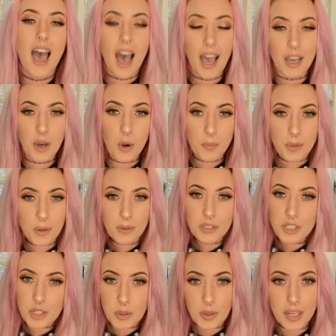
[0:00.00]
I hope you
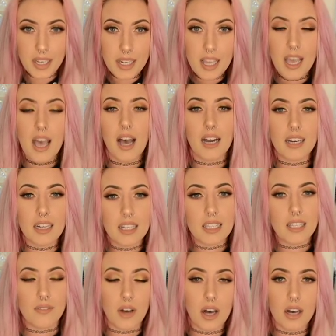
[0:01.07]
enjoyed. I'm going to
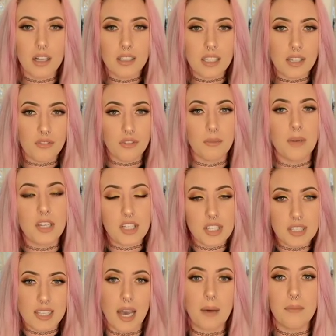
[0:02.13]
leave all the
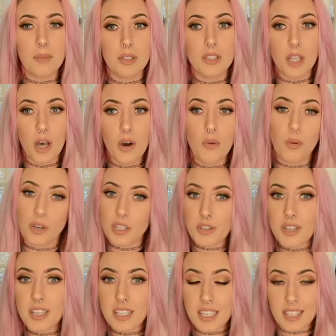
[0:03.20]
information down below where you
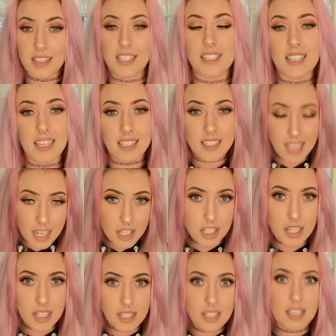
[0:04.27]
can get these
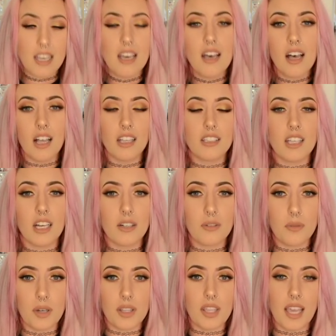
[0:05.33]
extensions
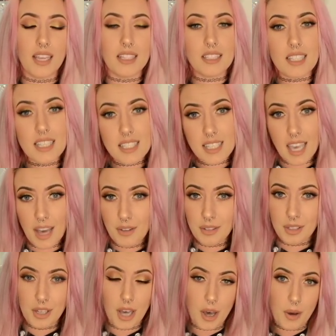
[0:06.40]
along with a
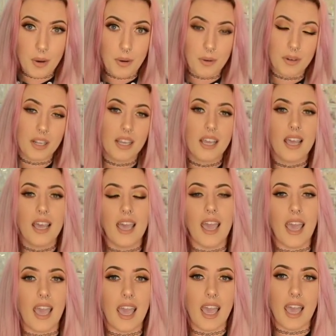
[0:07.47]
discount code,
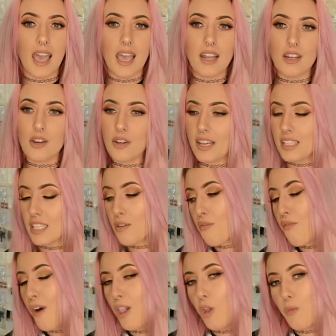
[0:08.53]
and you guys can
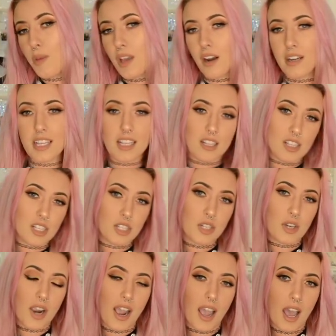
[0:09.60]
follow me on
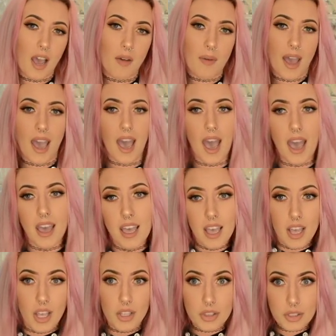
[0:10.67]
Instagram at
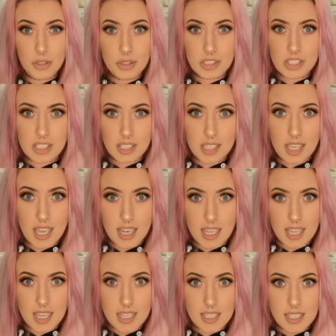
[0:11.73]
Lucid
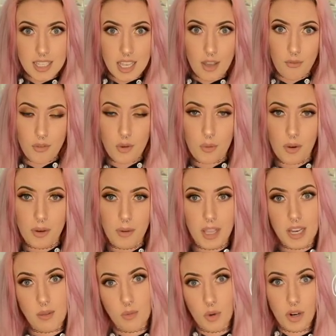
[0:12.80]
Kitties if you want
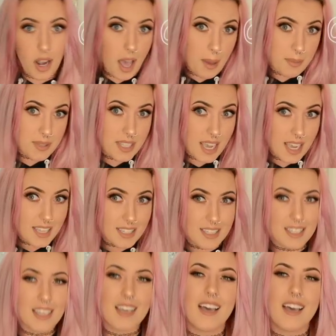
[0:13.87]
any more updates.